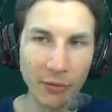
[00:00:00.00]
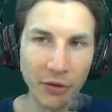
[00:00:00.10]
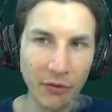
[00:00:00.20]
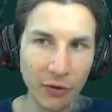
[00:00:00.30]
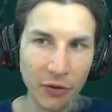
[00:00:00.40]

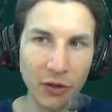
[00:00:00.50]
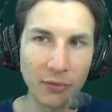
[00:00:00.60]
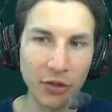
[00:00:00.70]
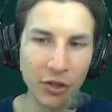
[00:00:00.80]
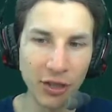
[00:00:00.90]
virtual
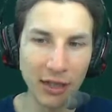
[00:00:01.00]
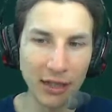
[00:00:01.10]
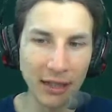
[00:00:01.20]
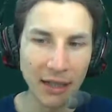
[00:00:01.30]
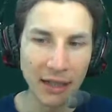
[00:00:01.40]
machine
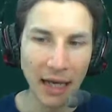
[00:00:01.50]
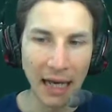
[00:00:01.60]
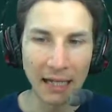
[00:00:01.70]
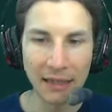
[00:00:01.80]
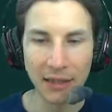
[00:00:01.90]

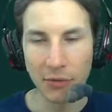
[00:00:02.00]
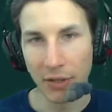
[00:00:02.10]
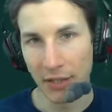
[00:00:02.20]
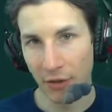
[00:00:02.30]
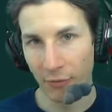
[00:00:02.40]
and it
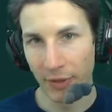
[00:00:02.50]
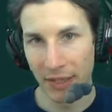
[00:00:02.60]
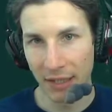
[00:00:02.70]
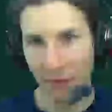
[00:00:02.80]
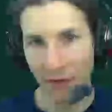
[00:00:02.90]
runs
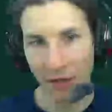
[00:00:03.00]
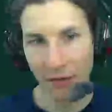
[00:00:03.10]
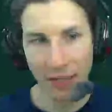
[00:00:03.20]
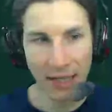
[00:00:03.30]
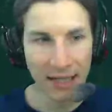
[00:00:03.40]
openCV on
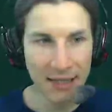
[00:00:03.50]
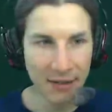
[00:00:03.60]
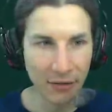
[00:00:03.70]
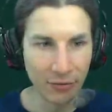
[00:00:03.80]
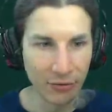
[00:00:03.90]
that.
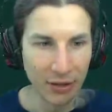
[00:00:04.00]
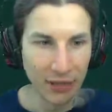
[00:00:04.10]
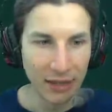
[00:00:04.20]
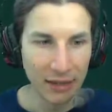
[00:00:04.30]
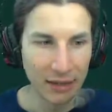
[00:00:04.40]
So
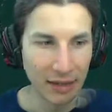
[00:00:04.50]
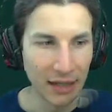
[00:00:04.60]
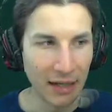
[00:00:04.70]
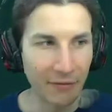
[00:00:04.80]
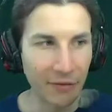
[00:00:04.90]
I
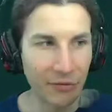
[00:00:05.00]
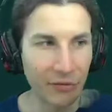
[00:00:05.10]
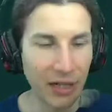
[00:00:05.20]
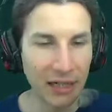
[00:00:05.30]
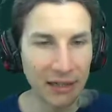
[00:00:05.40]
have a
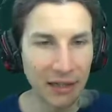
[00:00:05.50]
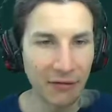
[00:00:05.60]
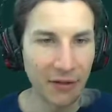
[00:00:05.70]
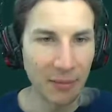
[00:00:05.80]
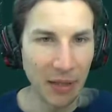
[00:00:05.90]

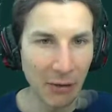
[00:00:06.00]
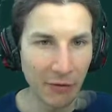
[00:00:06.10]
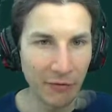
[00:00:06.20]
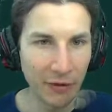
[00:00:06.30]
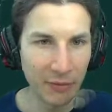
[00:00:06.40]
relatively
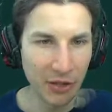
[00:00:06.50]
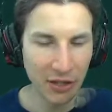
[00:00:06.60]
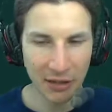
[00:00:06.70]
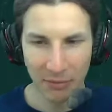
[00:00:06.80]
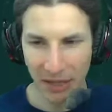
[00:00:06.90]
powerful
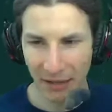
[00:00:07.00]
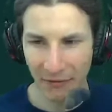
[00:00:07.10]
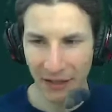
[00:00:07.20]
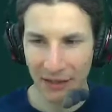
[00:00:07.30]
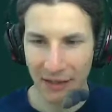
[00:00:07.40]
machine, but I've
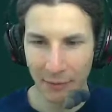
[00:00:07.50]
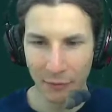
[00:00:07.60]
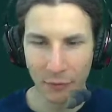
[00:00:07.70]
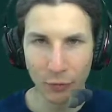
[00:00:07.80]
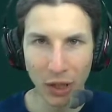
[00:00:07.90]
got some
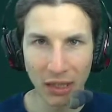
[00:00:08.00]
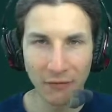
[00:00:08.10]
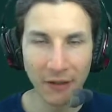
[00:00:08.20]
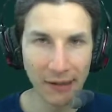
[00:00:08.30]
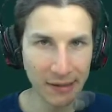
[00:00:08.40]
weird
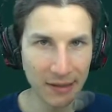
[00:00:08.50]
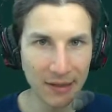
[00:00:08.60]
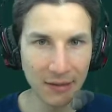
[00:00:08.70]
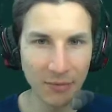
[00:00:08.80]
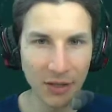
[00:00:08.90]
file
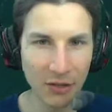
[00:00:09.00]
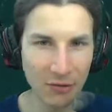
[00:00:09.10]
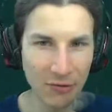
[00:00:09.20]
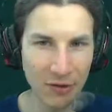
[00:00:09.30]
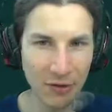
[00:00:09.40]
system
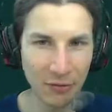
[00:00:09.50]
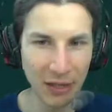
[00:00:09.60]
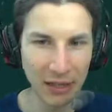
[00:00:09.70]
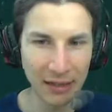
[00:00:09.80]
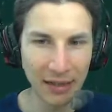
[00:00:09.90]
issues, so
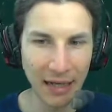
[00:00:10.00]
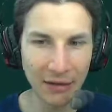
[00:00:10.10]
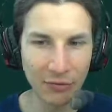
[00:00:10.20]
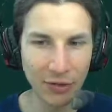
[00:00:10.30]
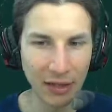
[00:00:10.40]
I
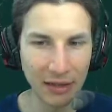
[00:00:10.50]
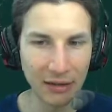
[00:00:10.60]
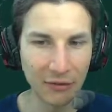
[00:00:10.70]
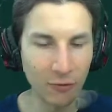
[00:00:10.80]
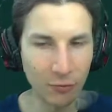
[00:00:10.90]
can
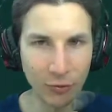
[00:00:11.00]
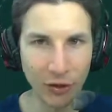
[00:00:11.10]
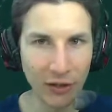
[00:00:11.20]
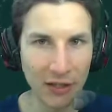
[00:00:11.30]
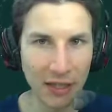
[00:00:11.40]
run 2
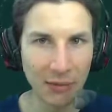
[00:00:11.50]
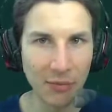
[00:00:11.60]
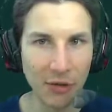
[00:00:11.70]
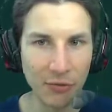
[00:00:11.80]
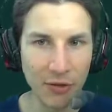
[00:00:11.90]
workers at
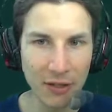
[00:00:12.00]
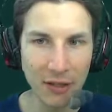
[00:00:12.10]
most.